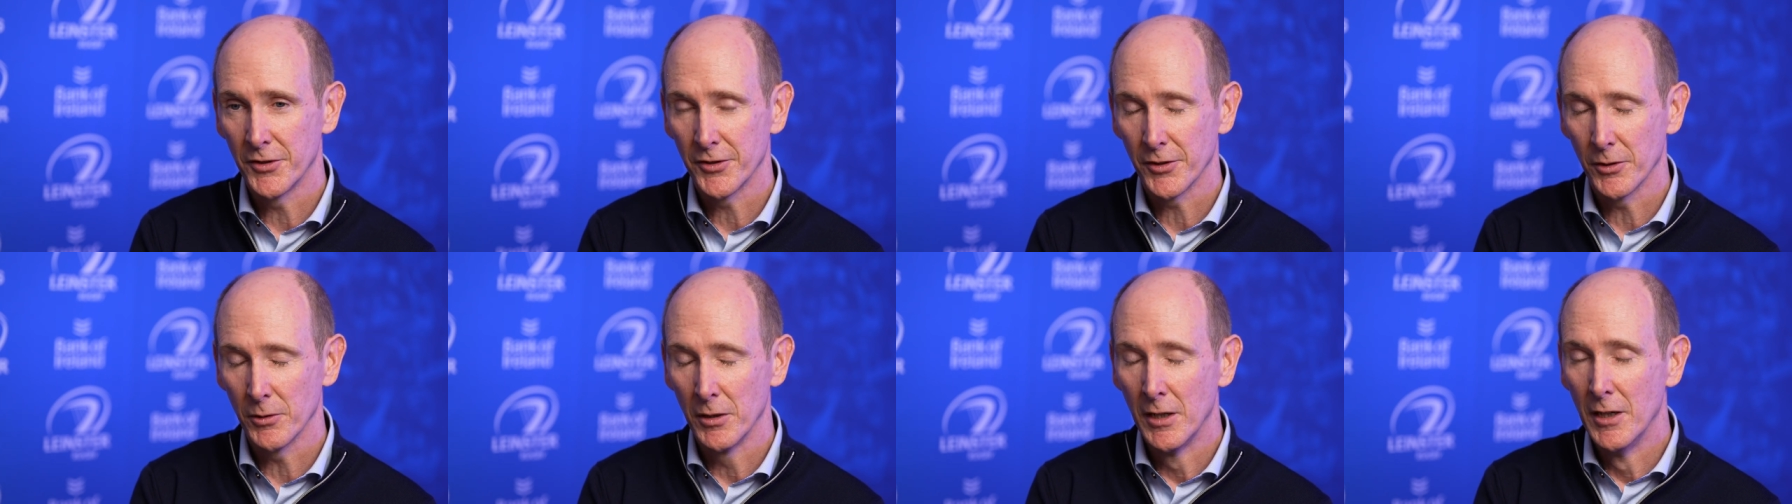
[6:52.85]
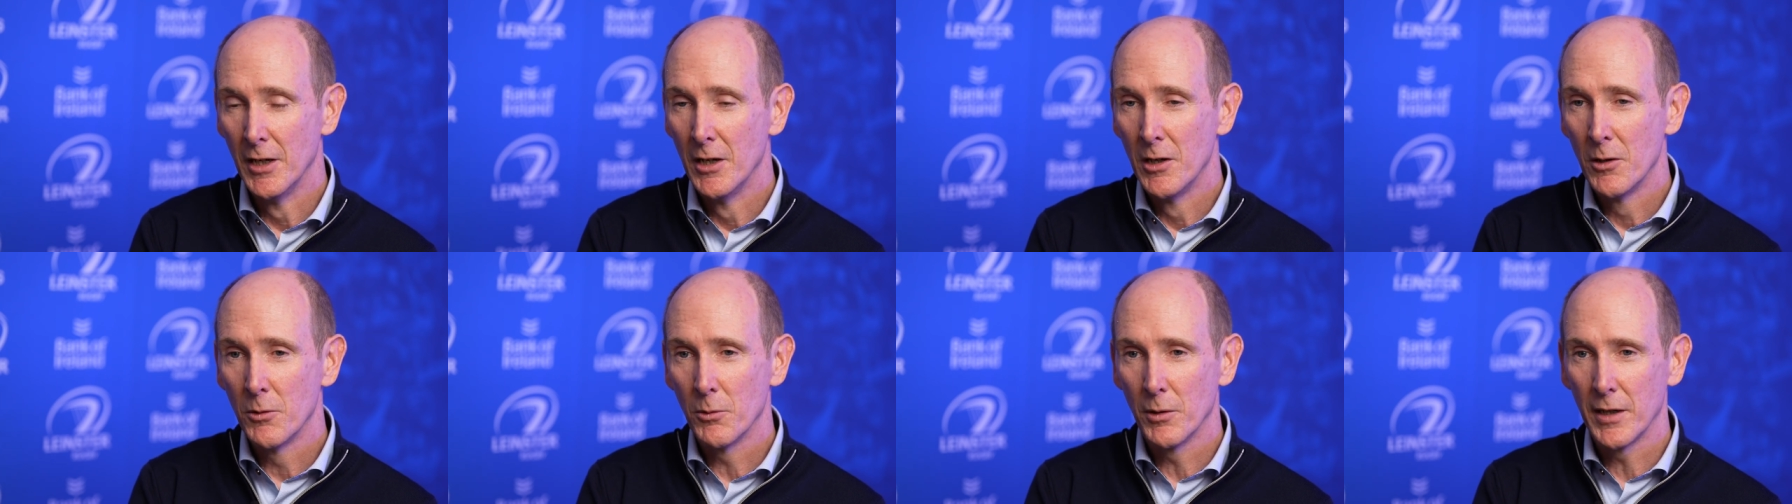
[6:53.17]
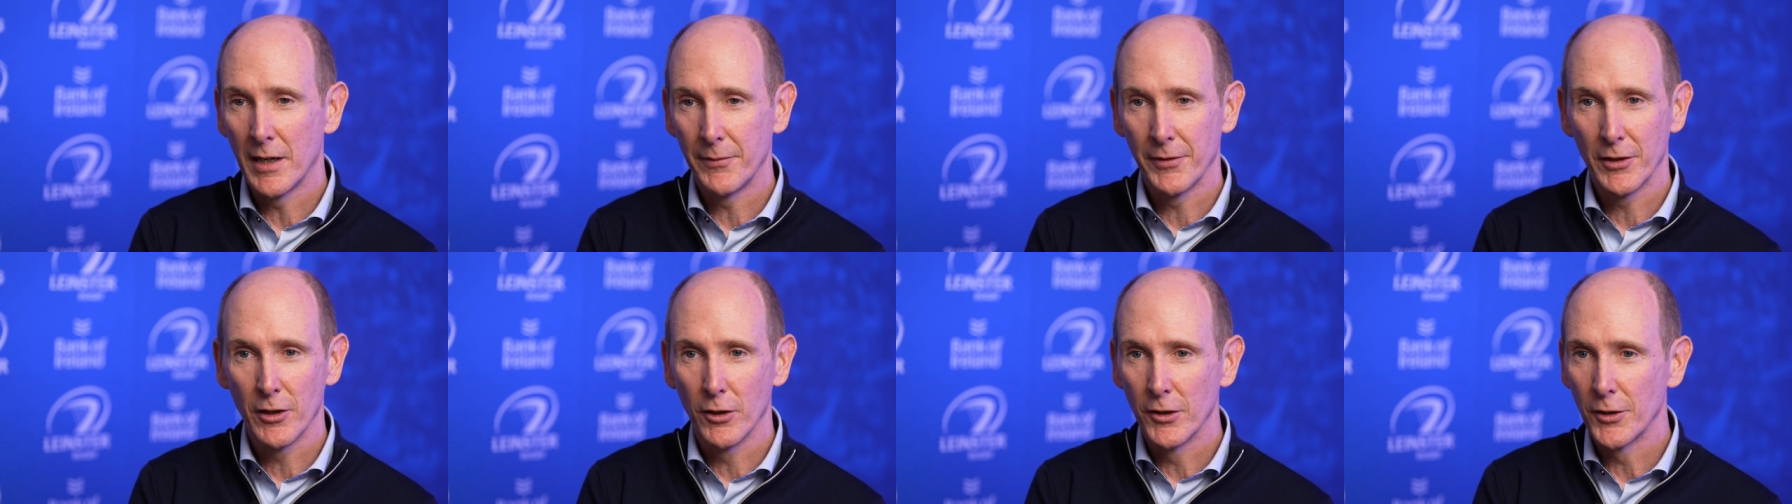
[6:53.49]
So we're
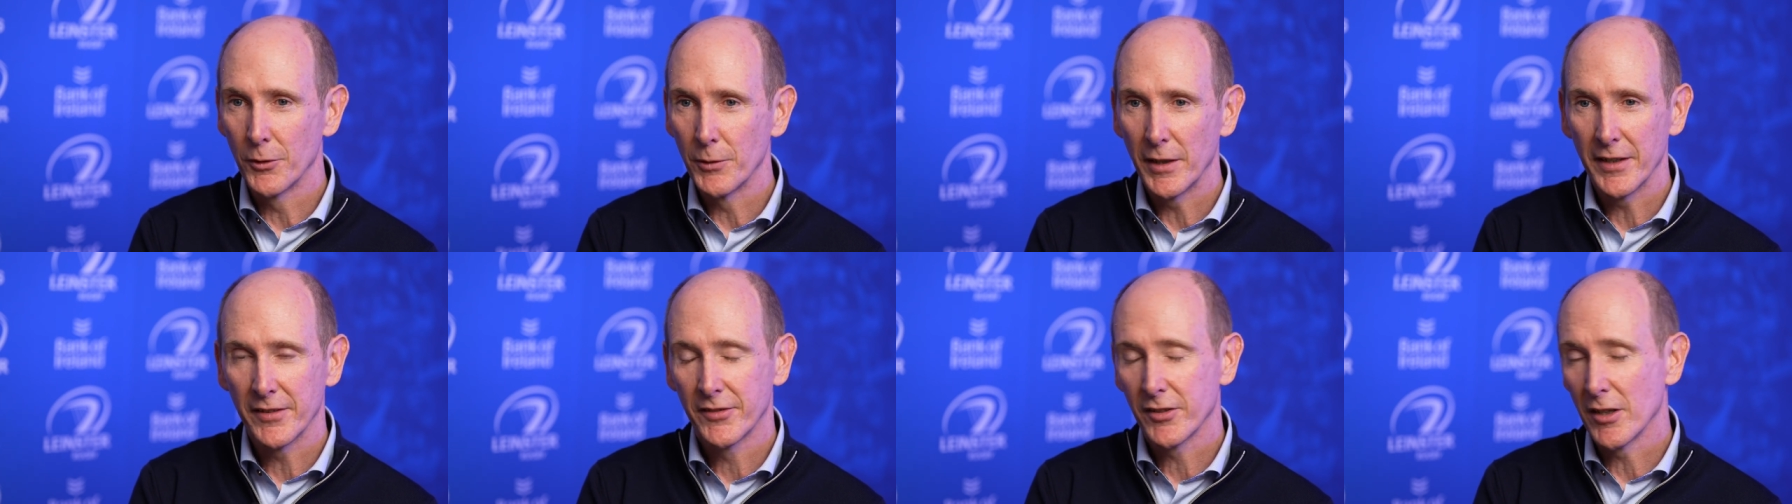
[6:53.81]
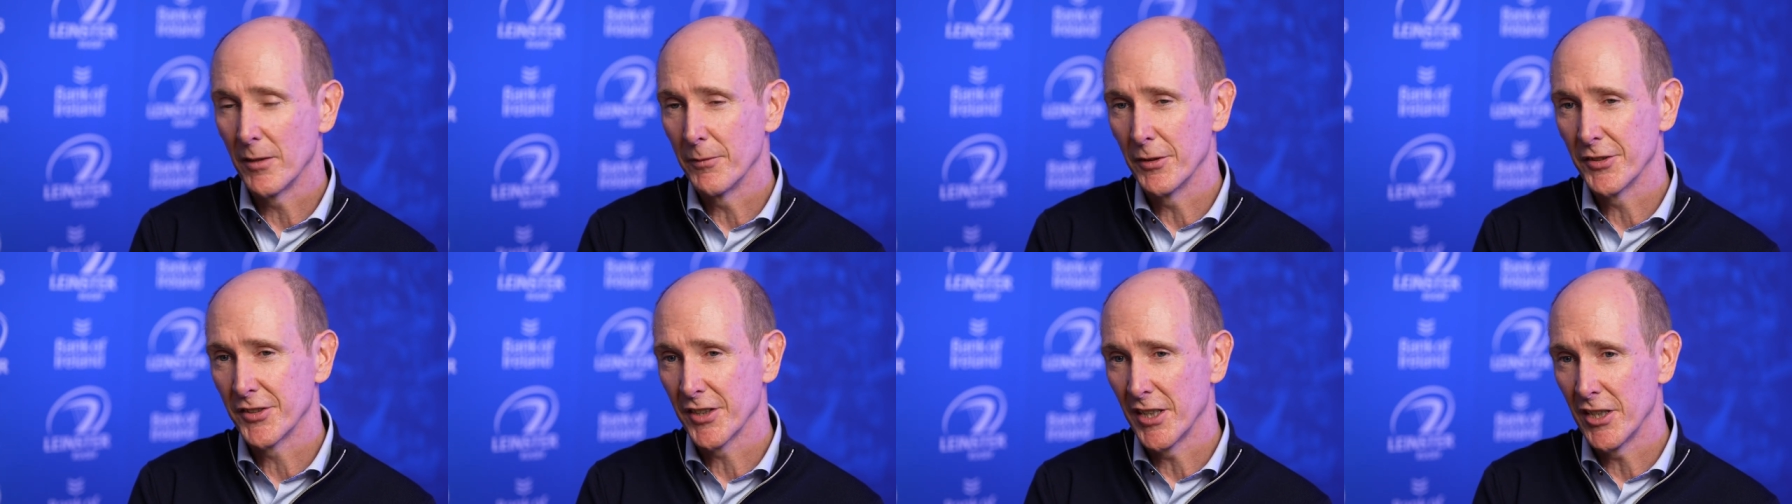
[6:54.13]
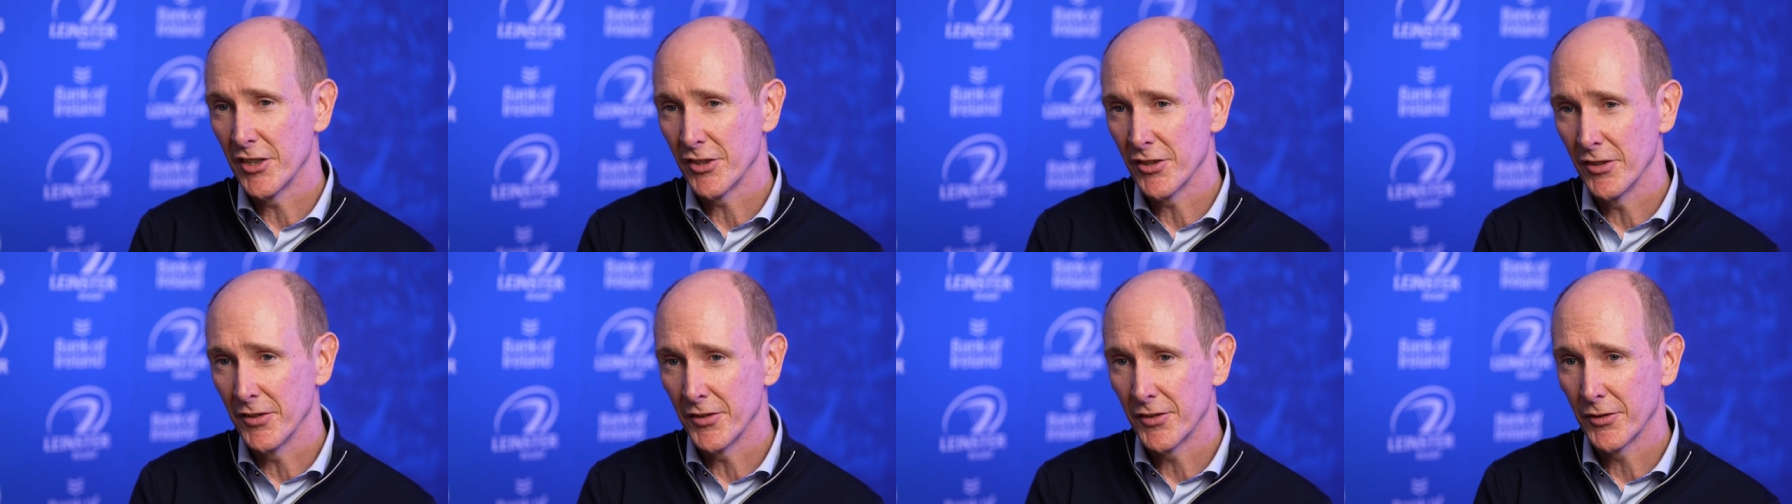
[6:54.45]
having all the right
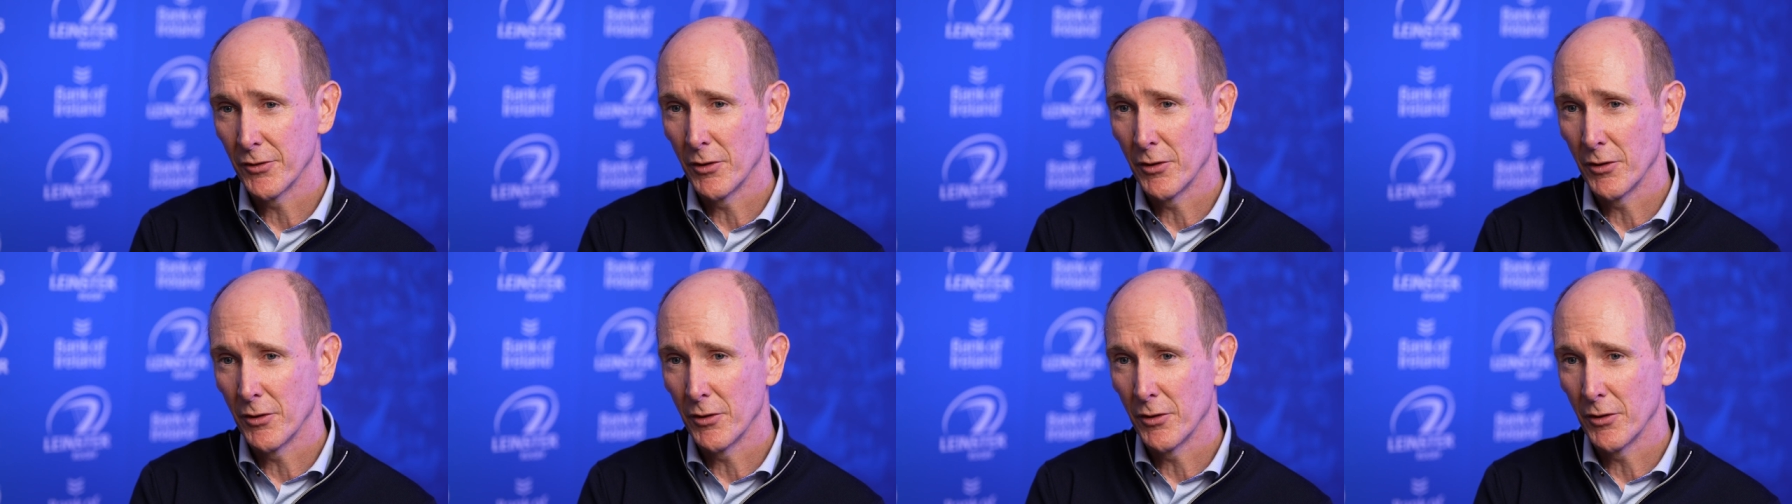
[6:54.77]
conversations.